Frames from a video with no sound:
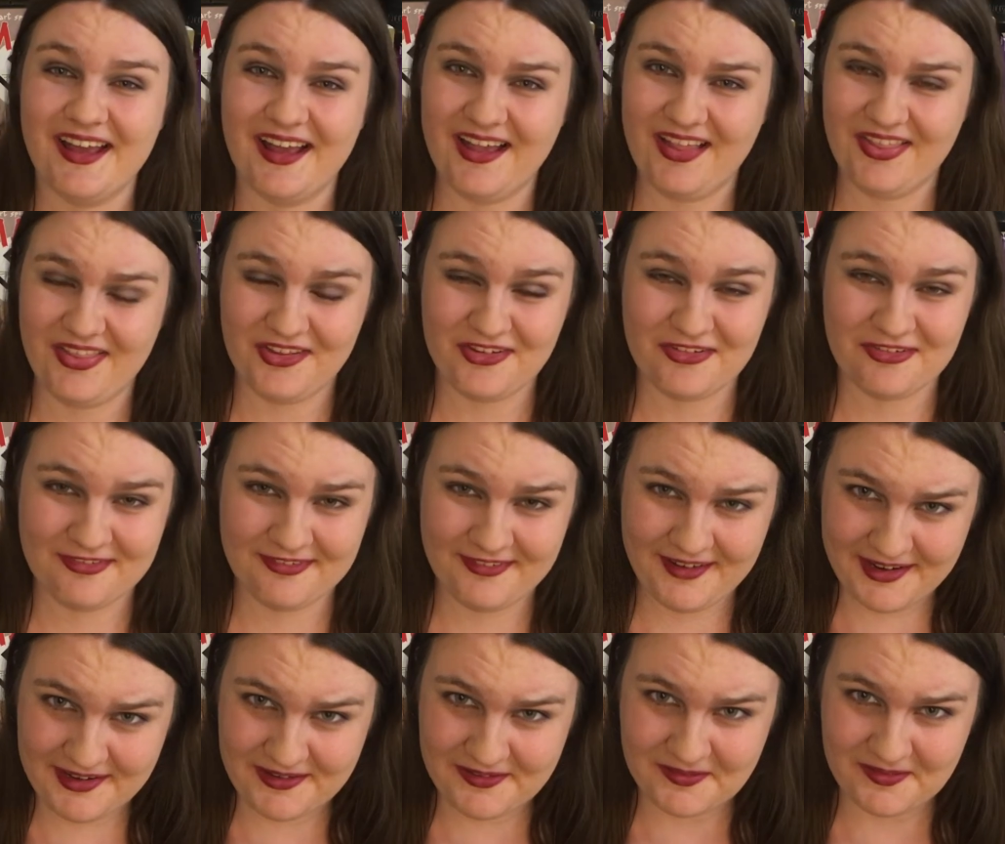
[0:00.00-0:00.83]
And then
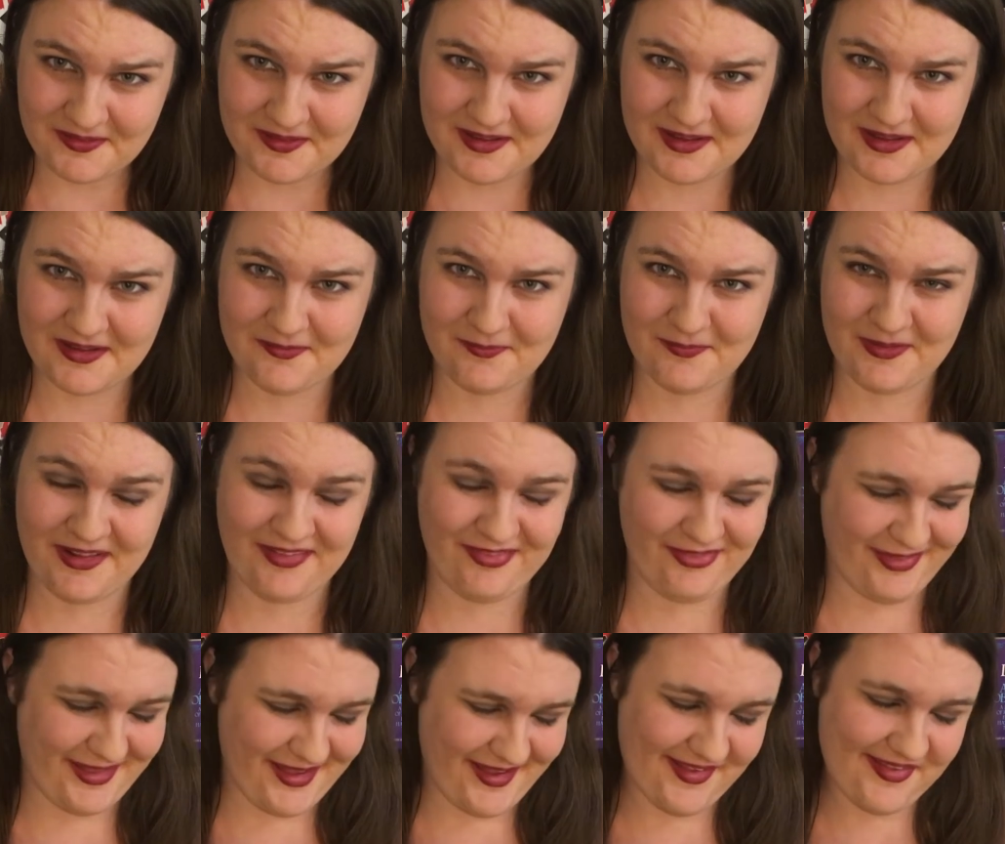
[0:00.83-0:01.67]
finally, my
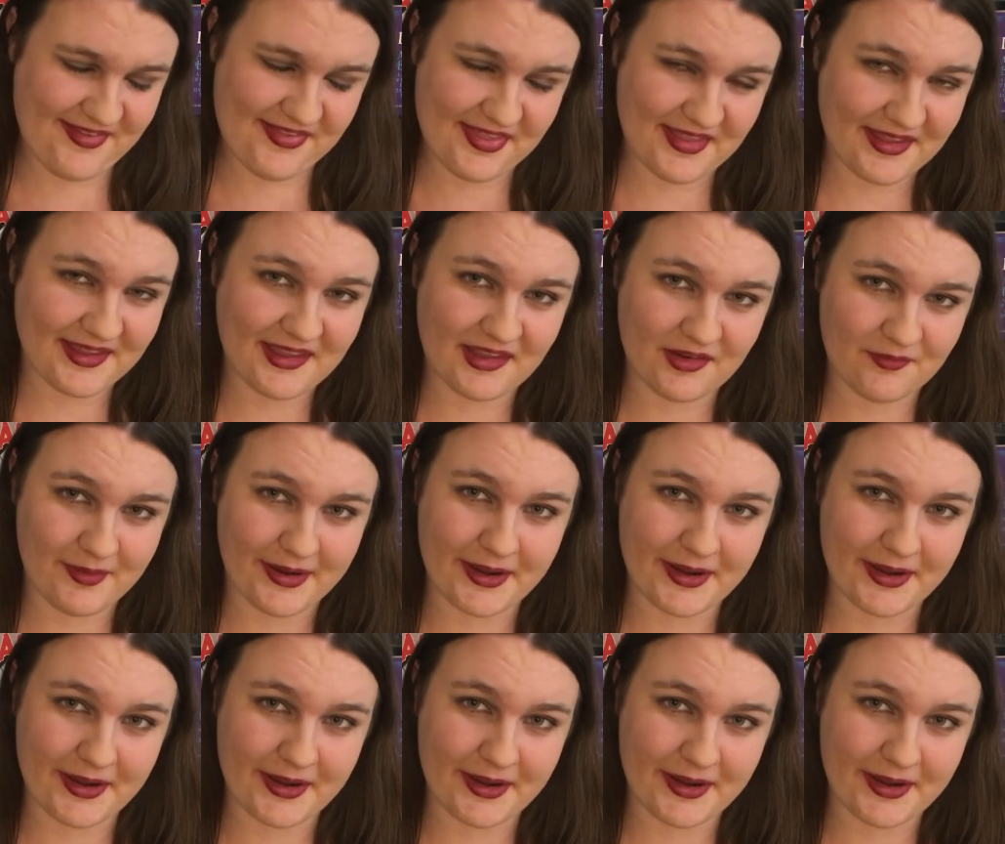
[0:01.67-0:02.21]
last thinking